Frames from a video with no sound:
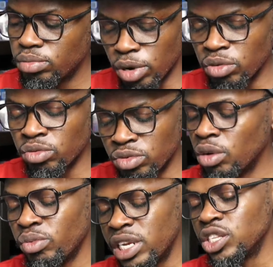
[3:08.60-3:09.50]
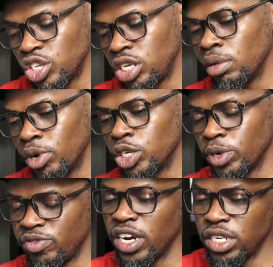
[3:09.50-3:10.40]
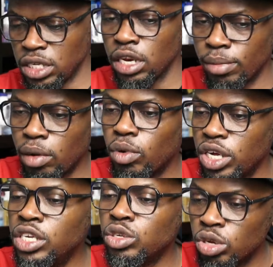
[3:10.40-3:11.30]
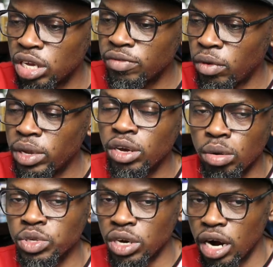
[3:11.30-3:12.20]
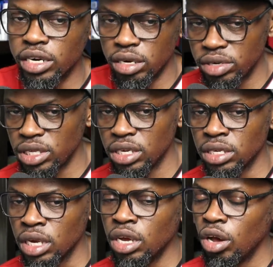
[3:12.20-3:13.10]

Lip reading: but not willing to share much, but very detailed about what he's looking for when it comes to characteristics